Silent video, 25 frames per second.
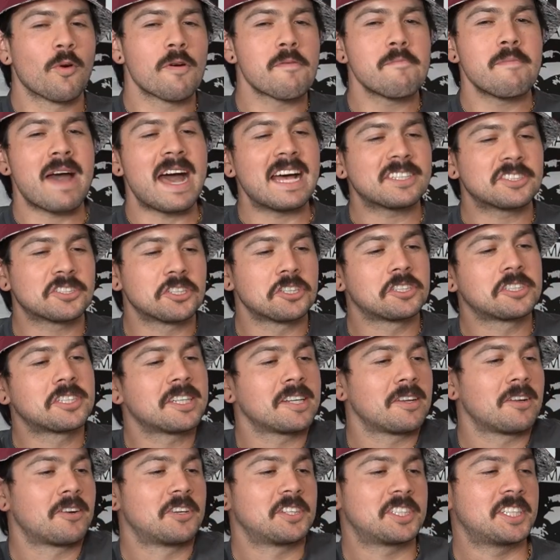We're master
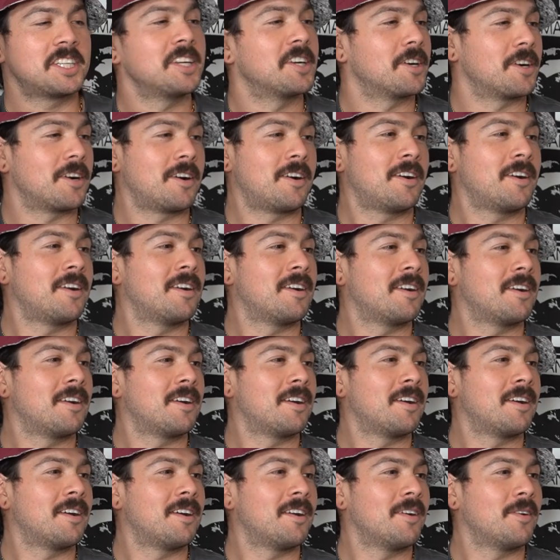chillers here.
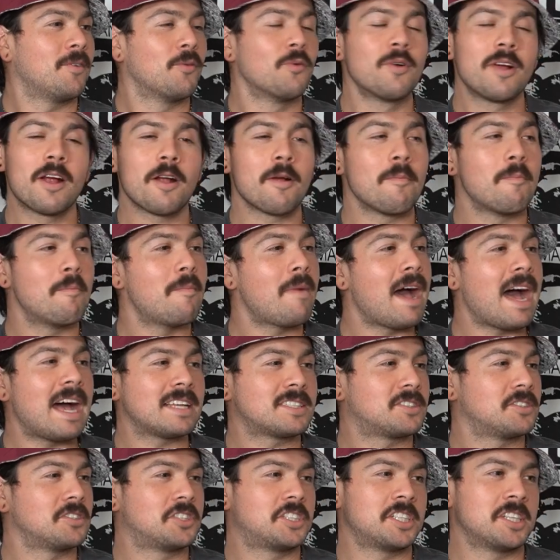We're
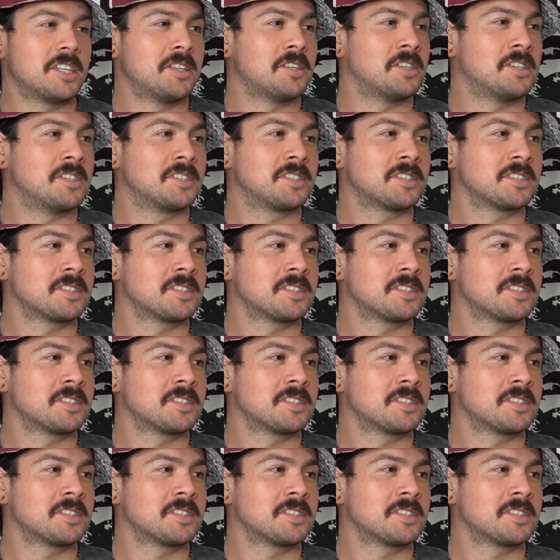master chillers.